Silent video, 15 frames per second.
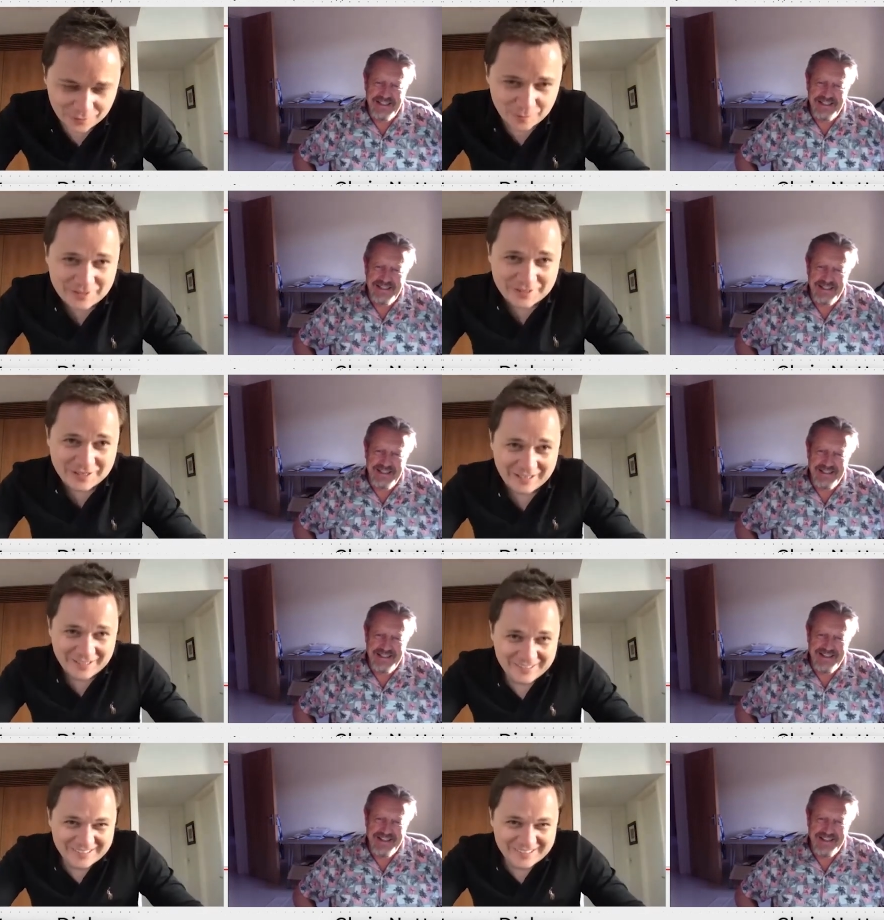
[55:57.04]
Speaker 1: Whitty,
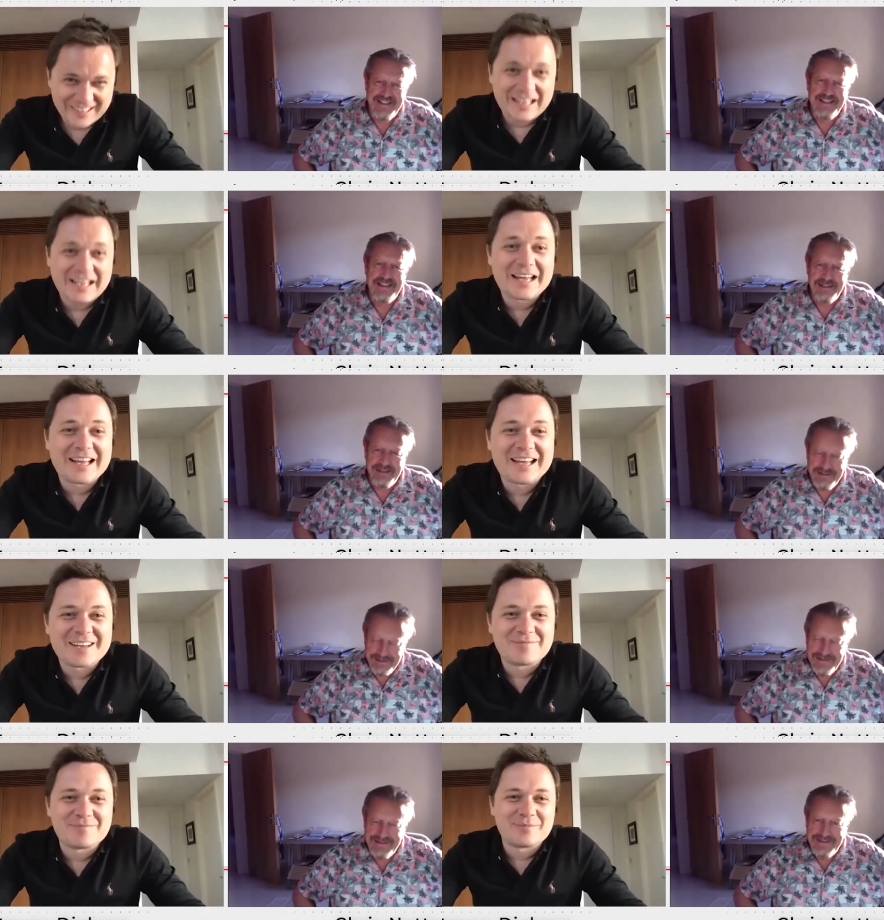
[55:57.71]

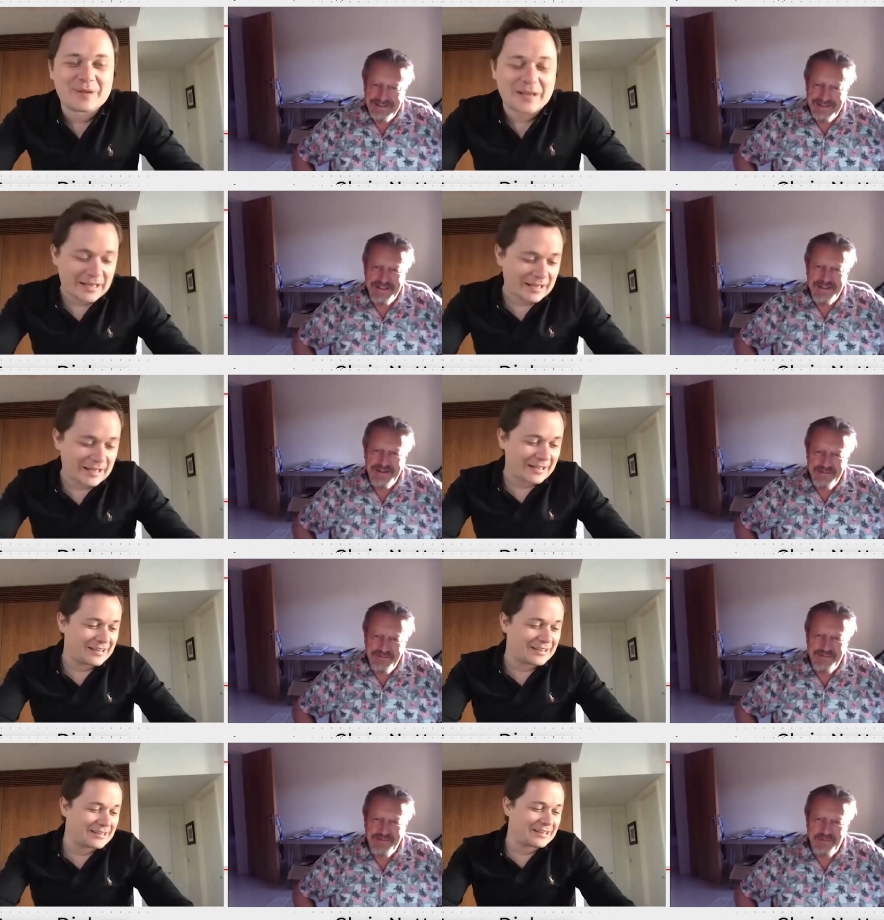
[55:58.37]
and
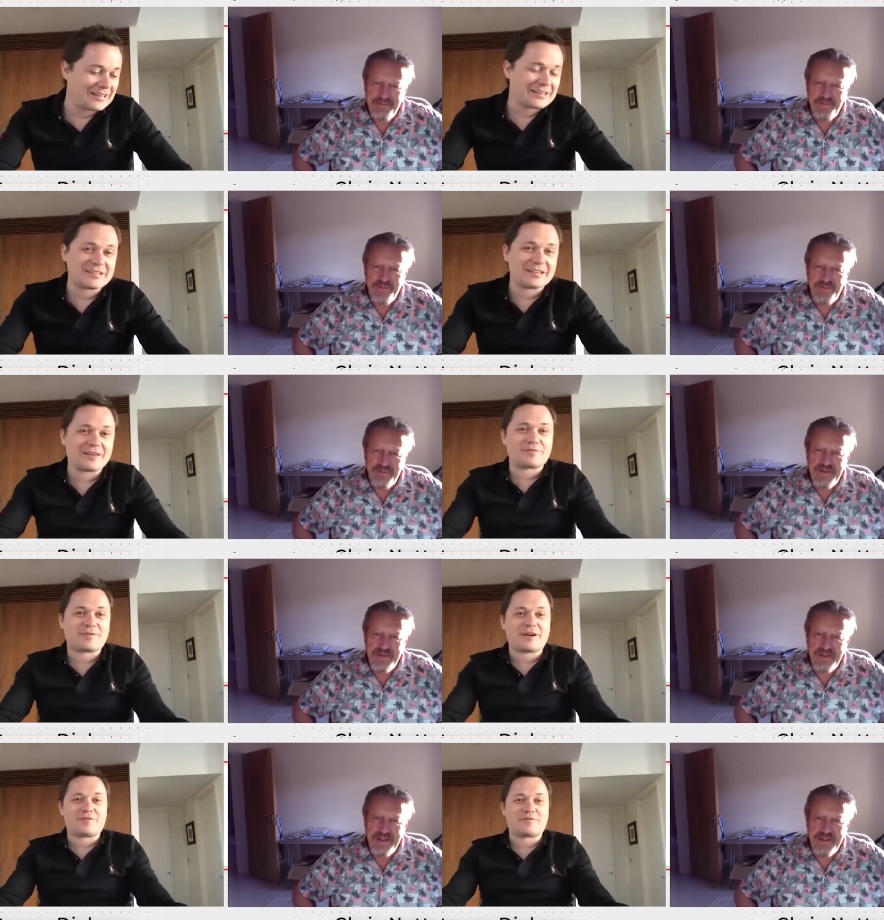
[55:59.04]
at
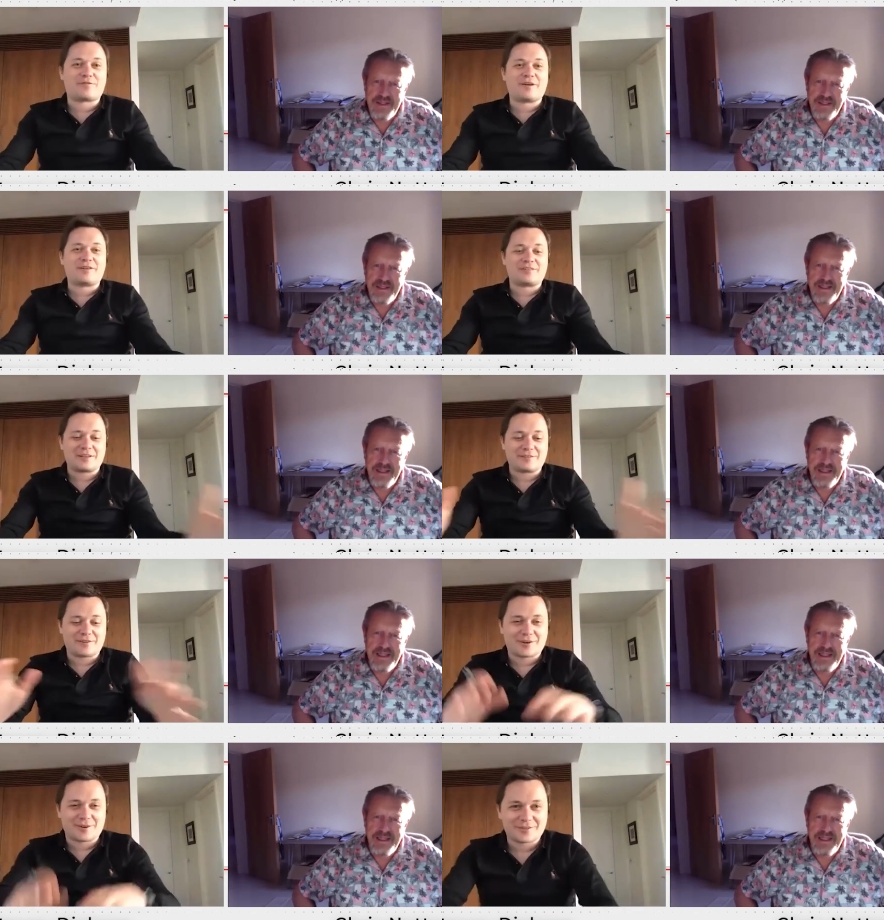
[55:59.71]
5:30
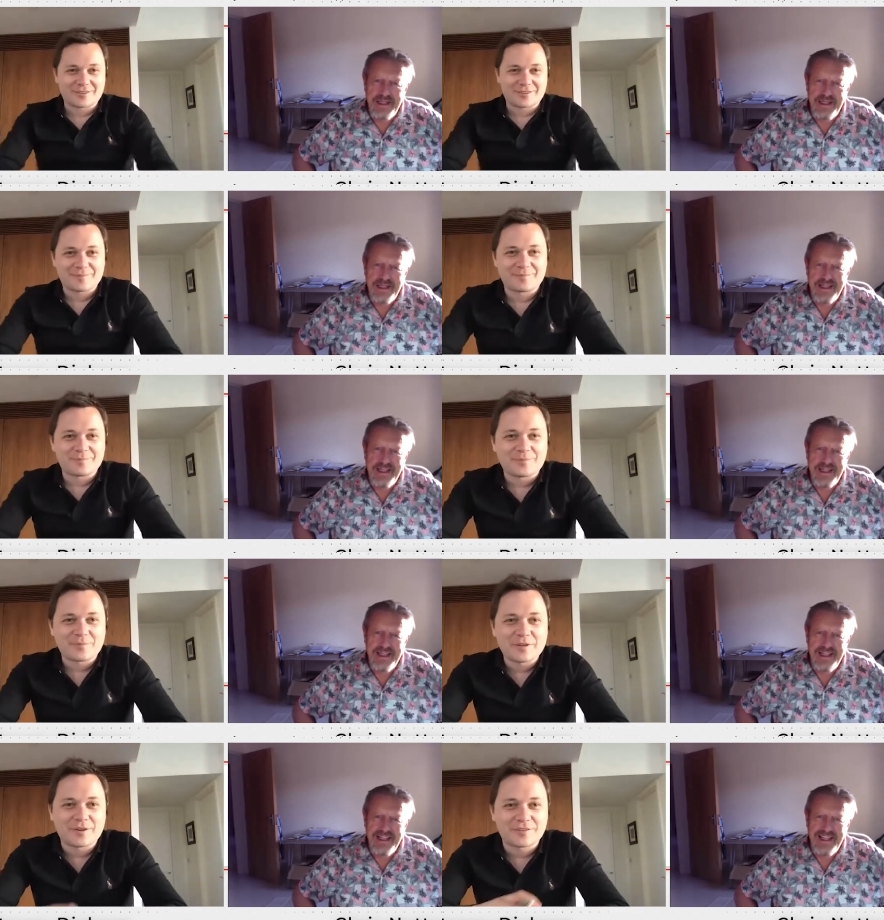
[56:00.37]
you've
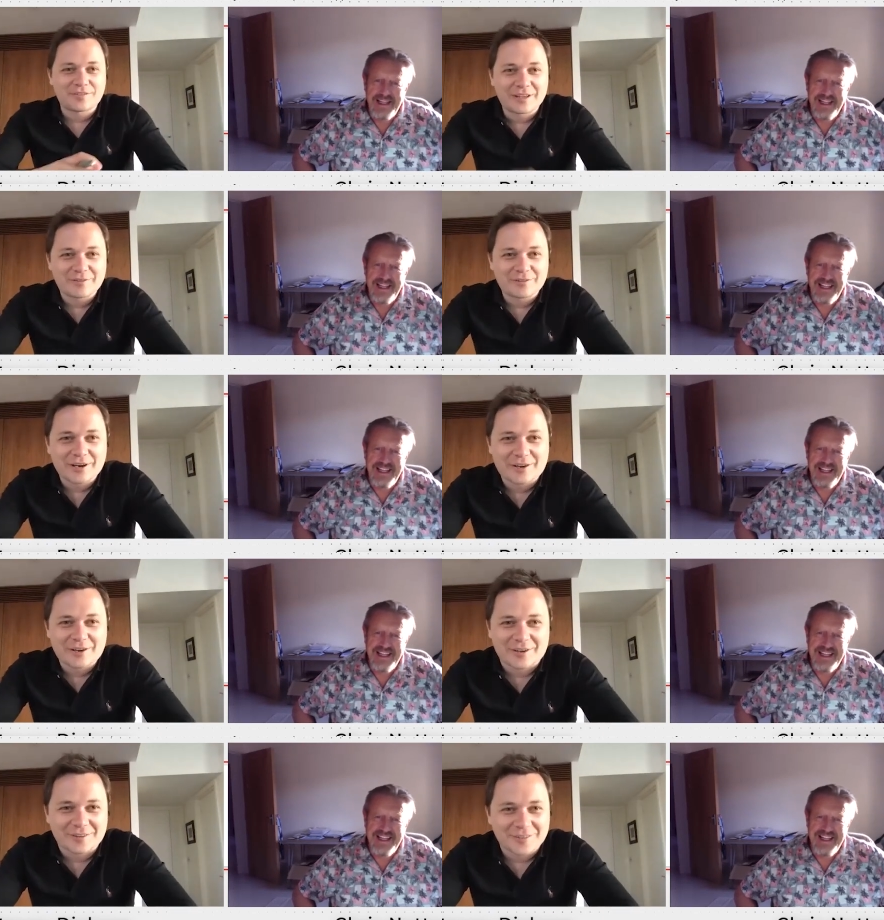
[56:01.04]
got Stephen and
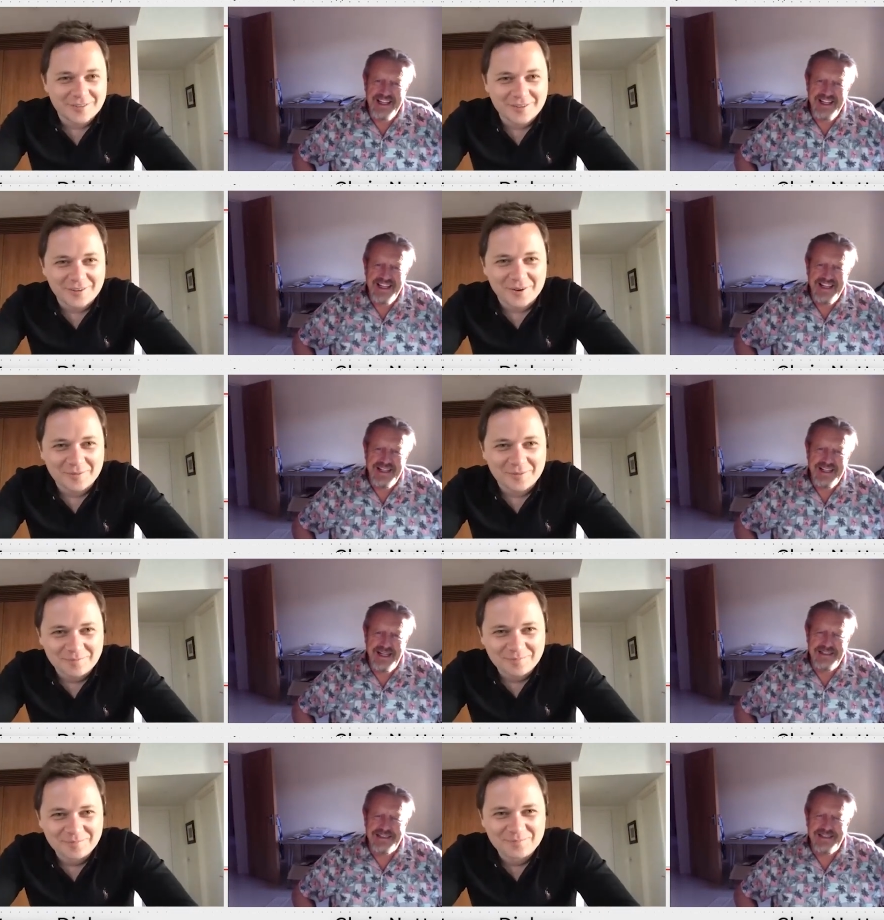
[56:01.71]
Chris. So
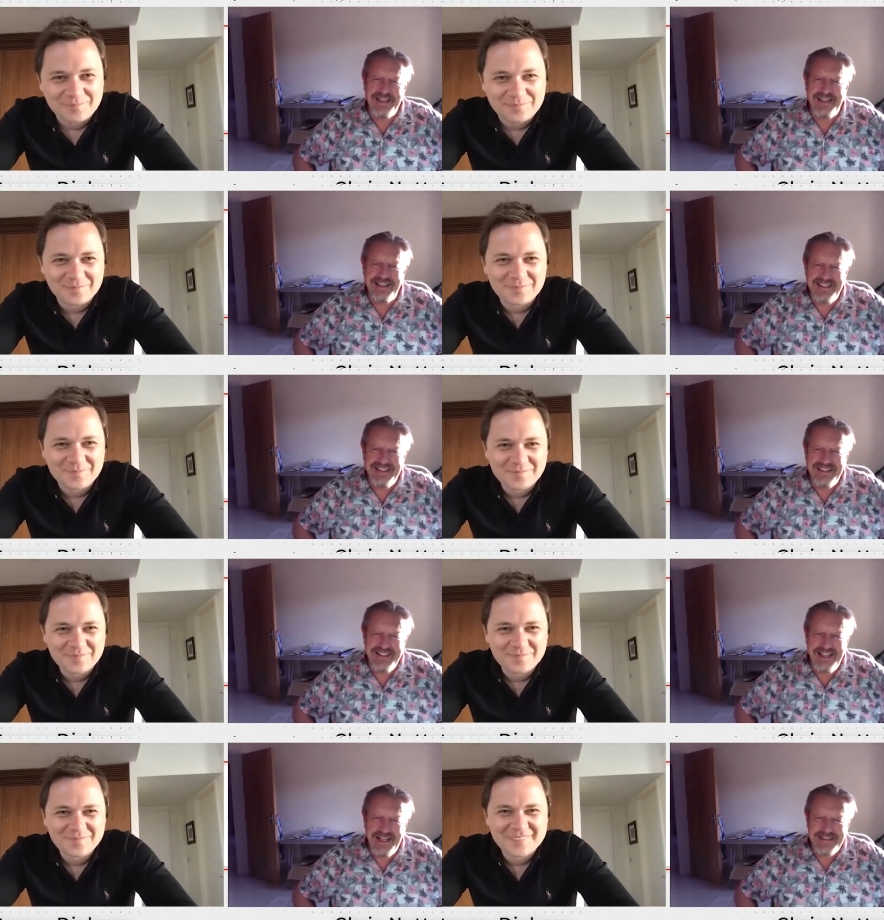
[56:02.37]
Speaker 2: that's it.
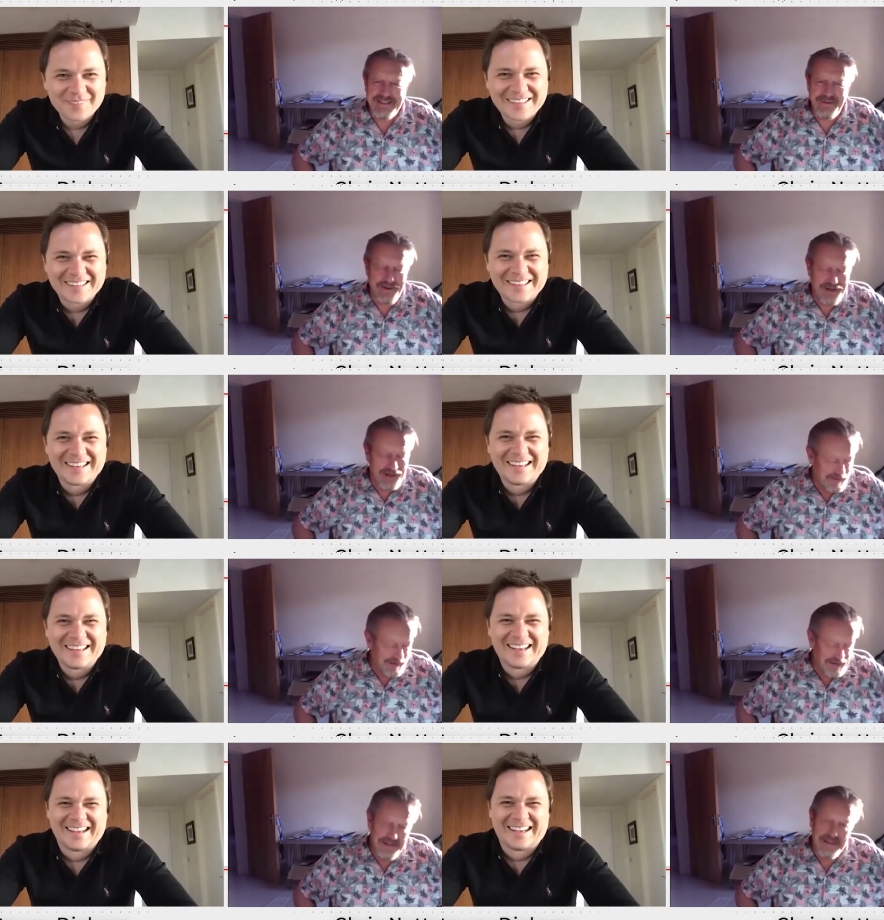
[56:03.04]
That's the way,
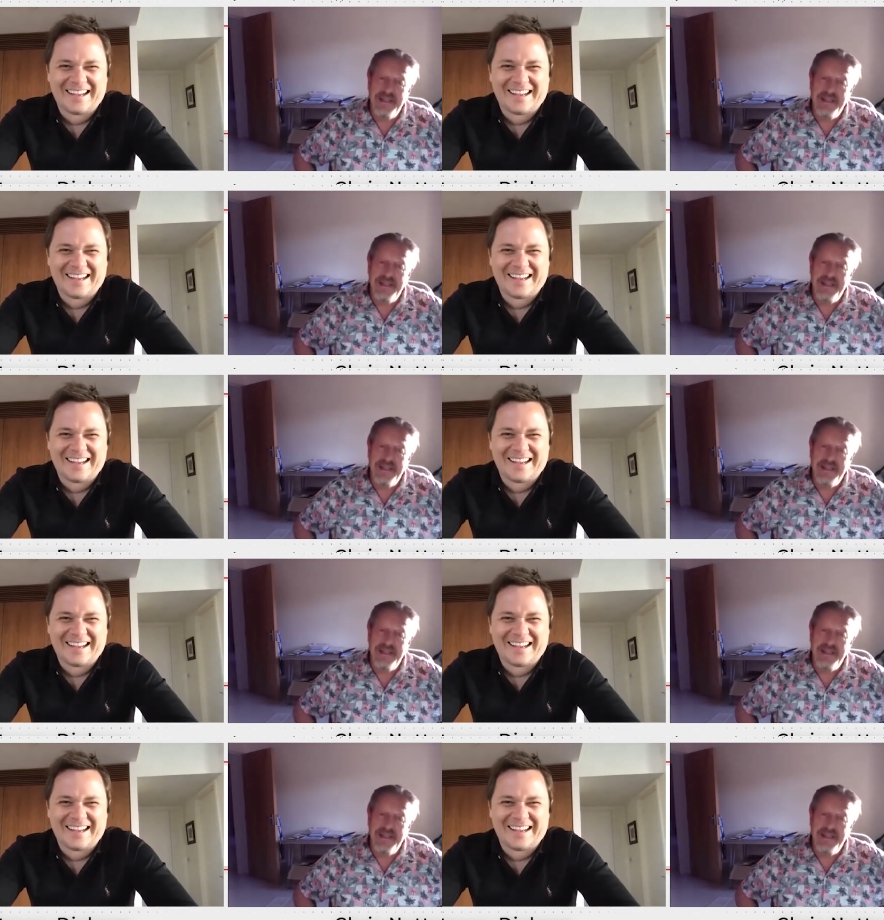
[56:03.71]
mate.